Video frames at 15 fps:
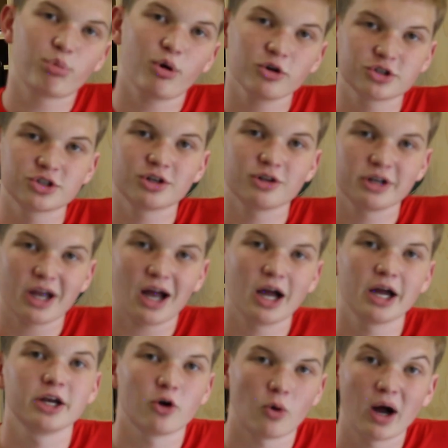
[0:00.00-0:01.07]
Personally,
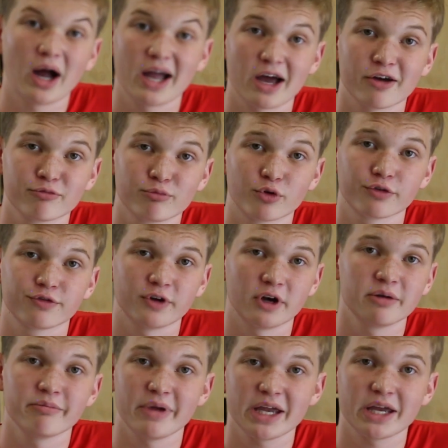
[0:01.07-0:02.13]
I know I have more
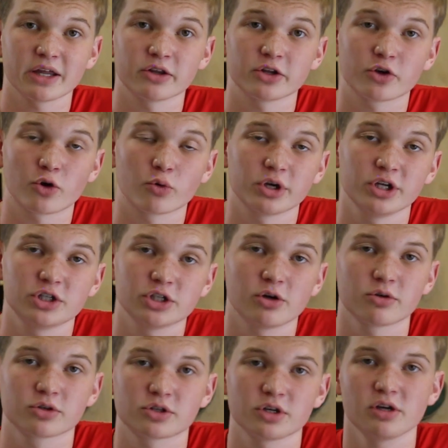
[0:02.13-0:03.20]
fun making the corny jokes.